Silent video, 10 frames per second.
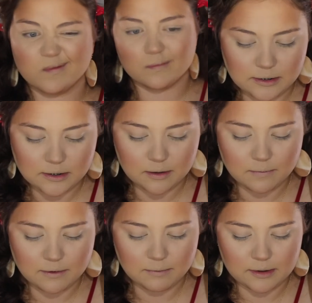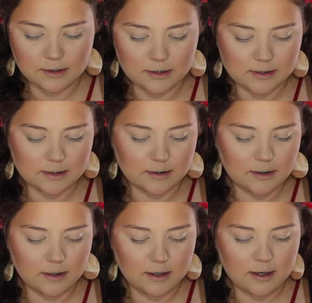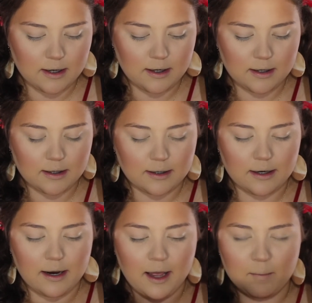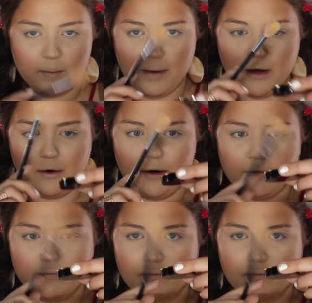Let's go in with this diamond powder.